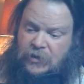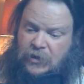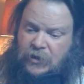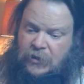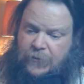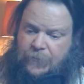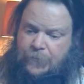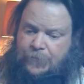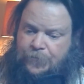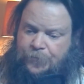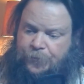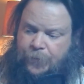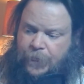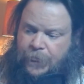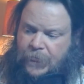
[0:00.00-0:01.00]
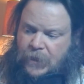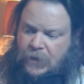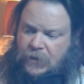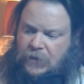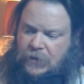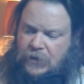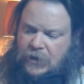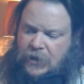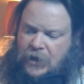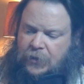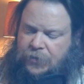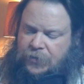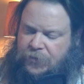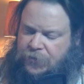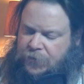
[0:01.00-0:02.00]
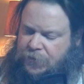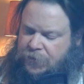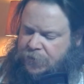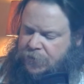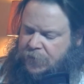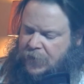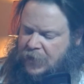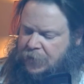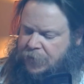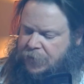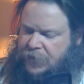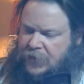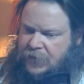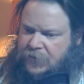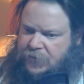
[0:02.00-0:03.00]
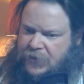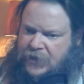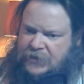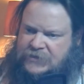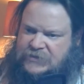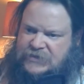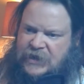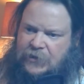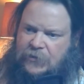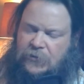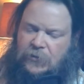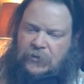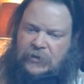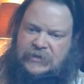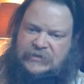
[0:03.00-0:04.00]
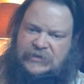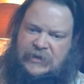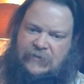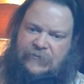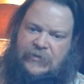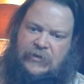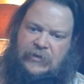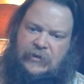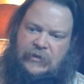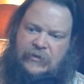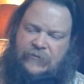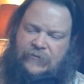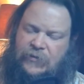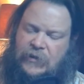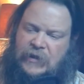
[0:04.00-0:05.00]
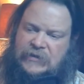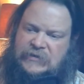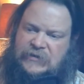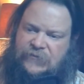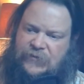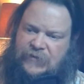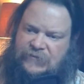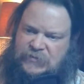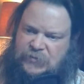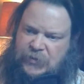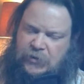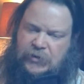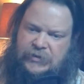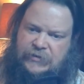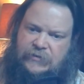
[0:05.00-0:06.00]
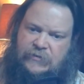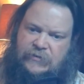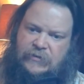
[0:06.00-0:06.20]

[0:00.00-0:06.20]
I think that cycle is given in the philosophy of spirit.